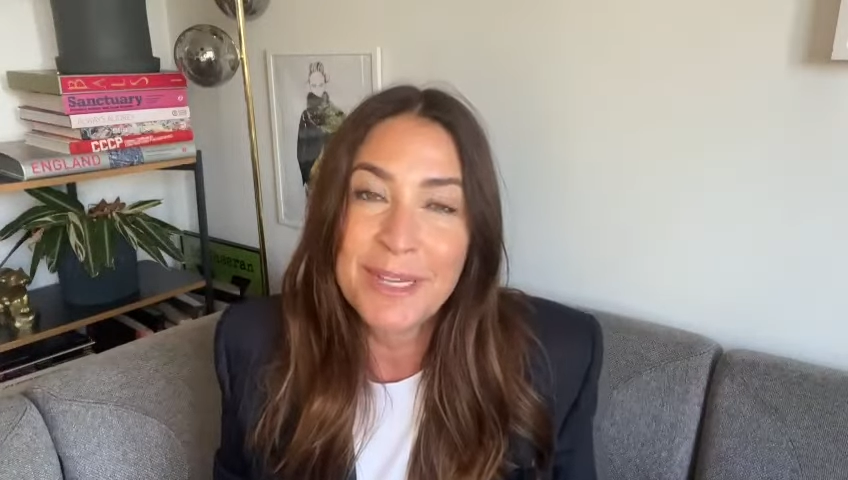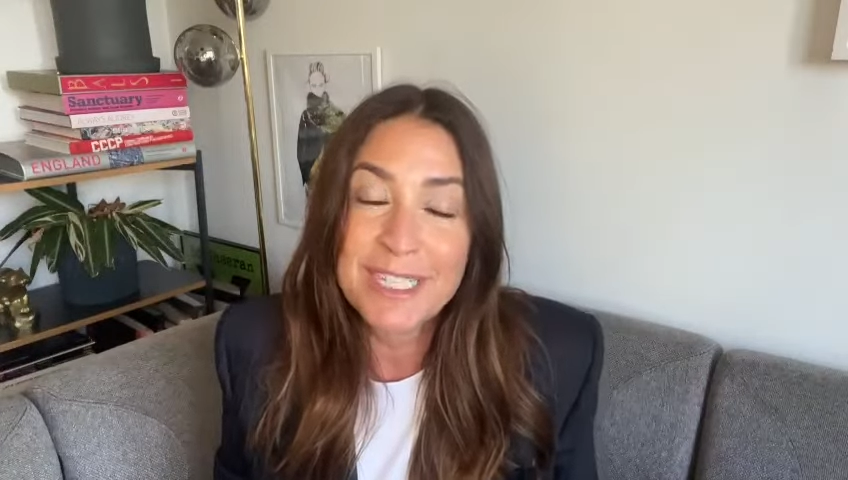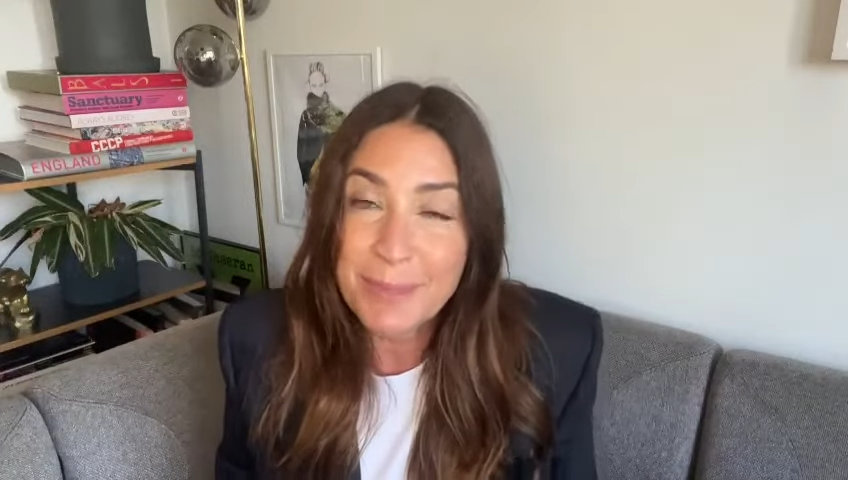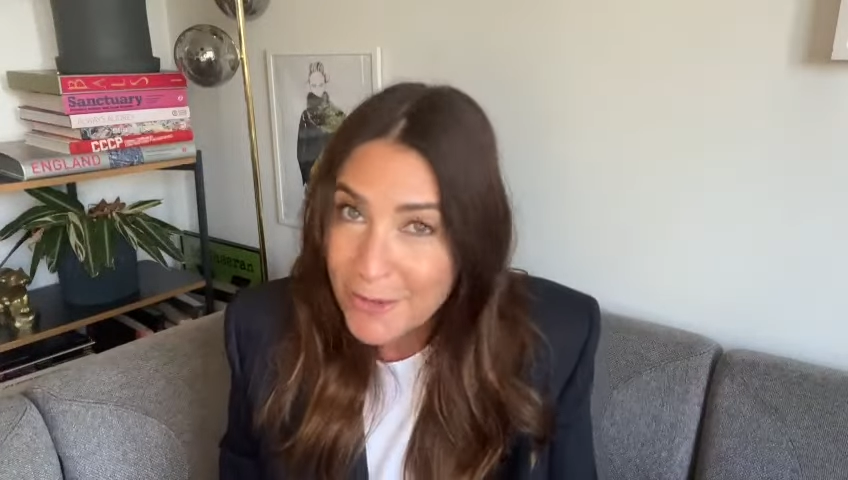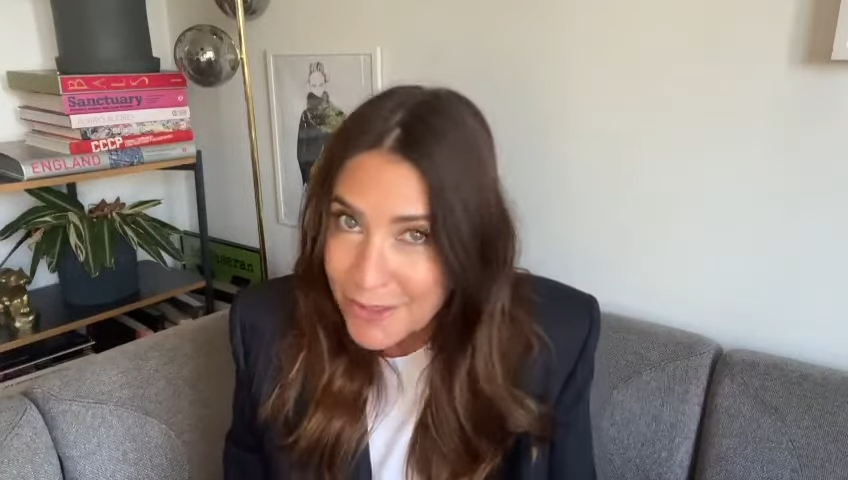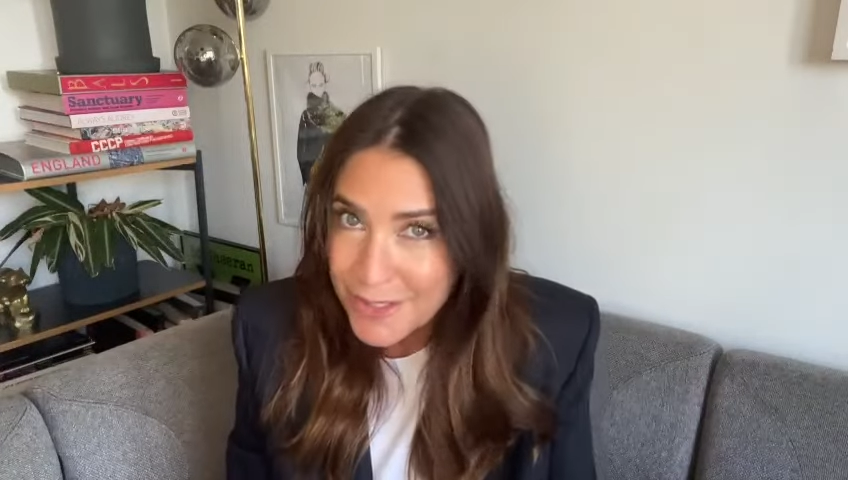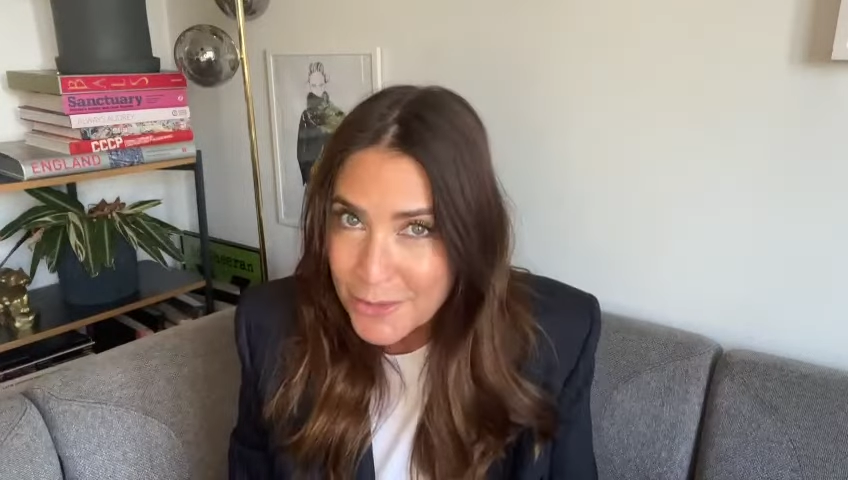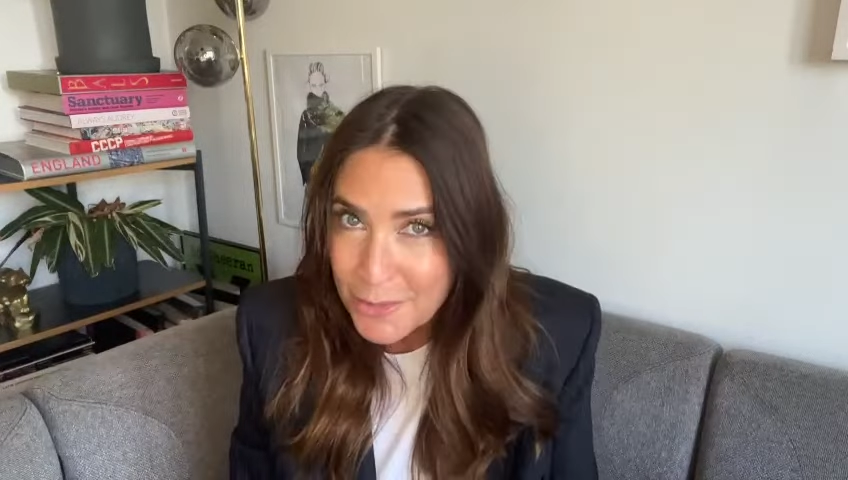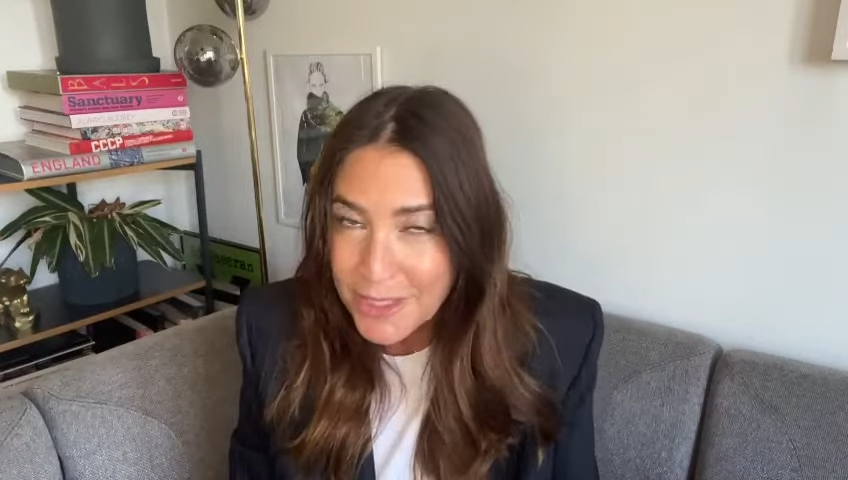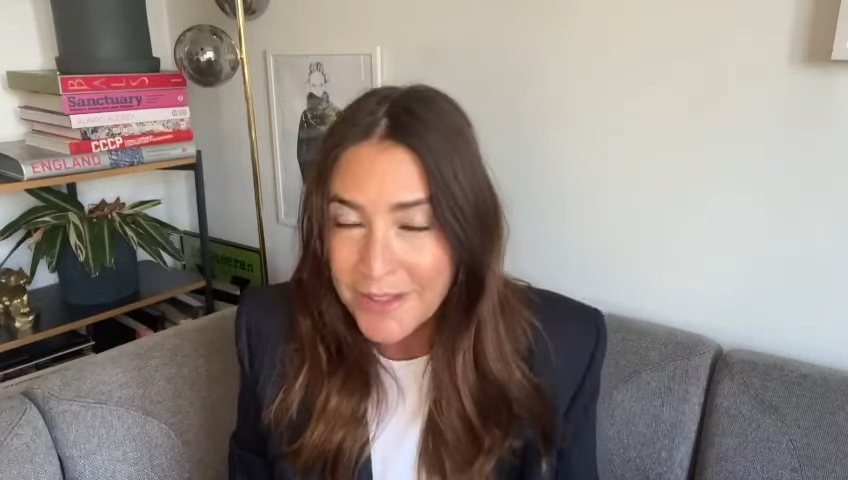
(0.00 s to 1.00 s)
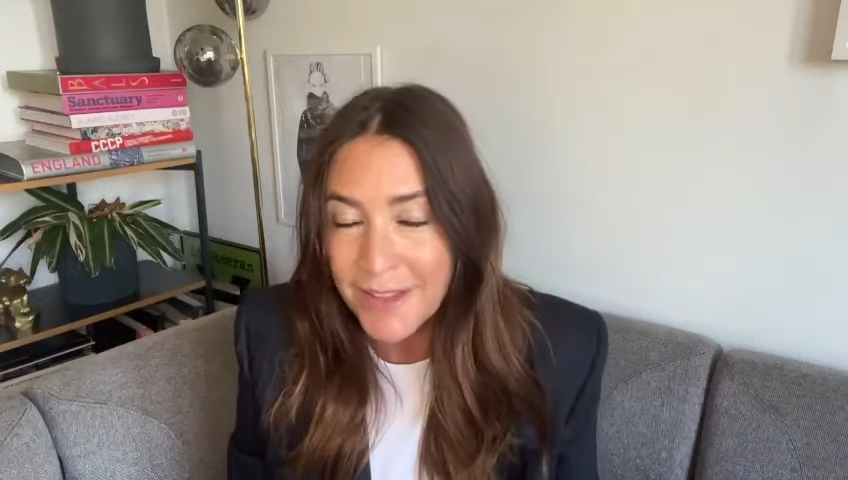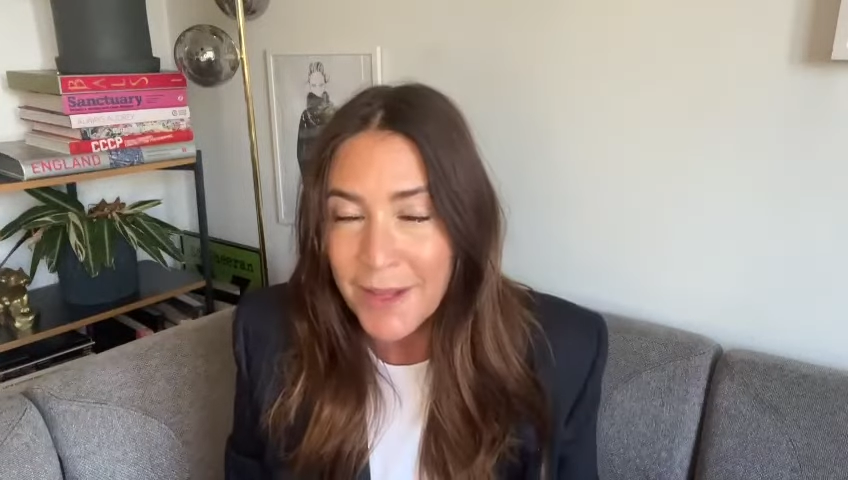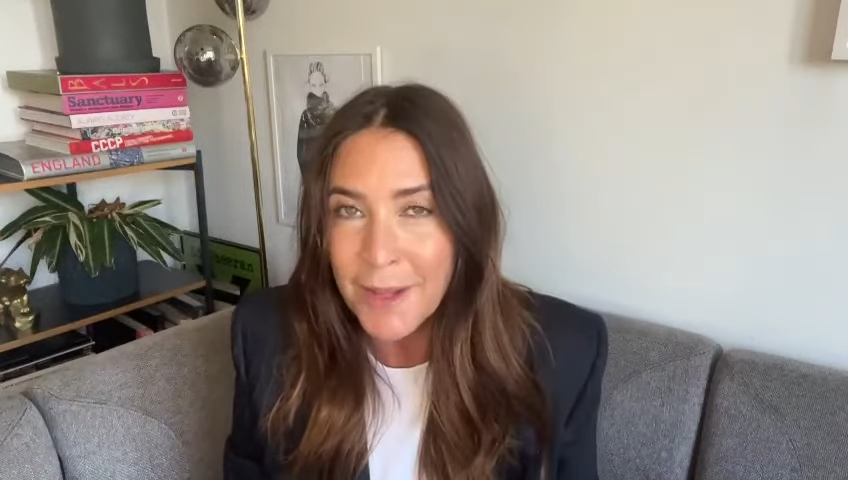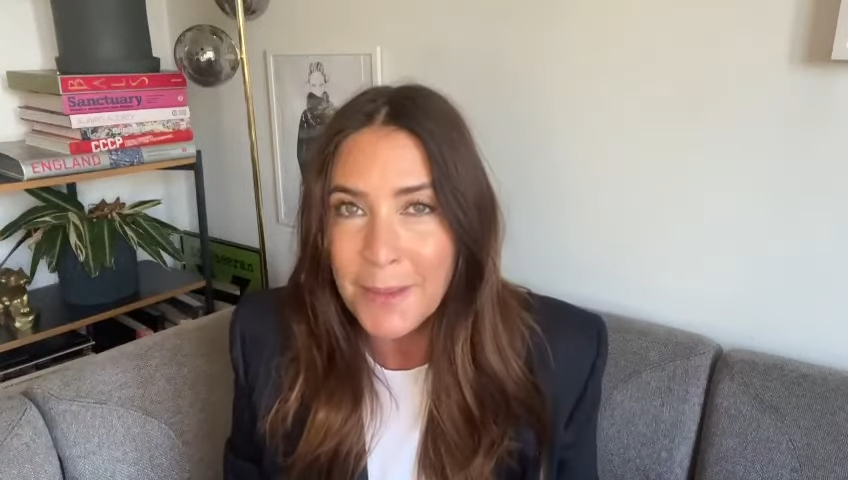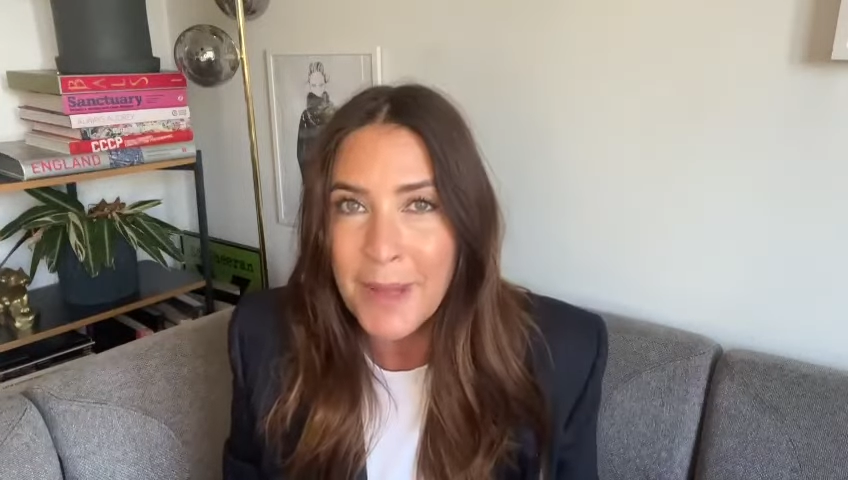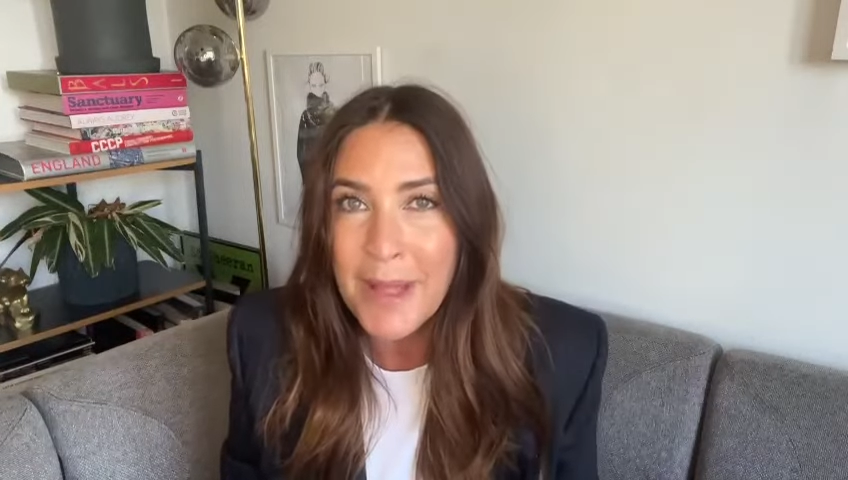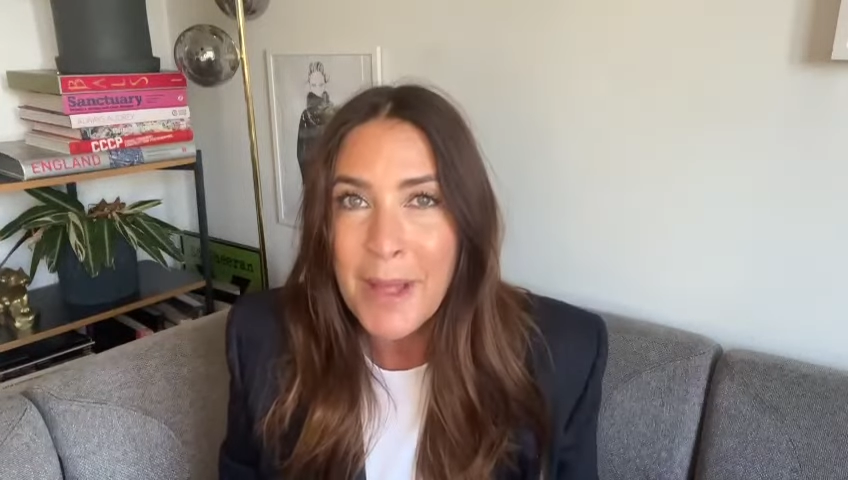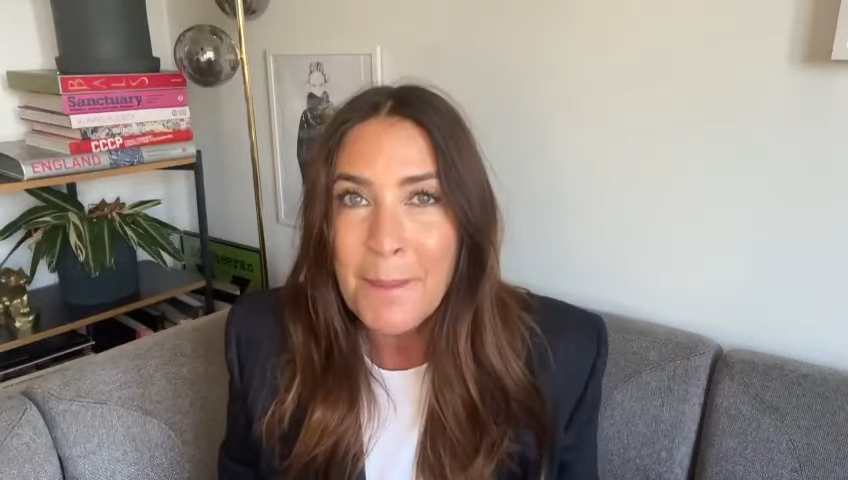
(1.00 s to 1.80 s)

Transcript: experience with um,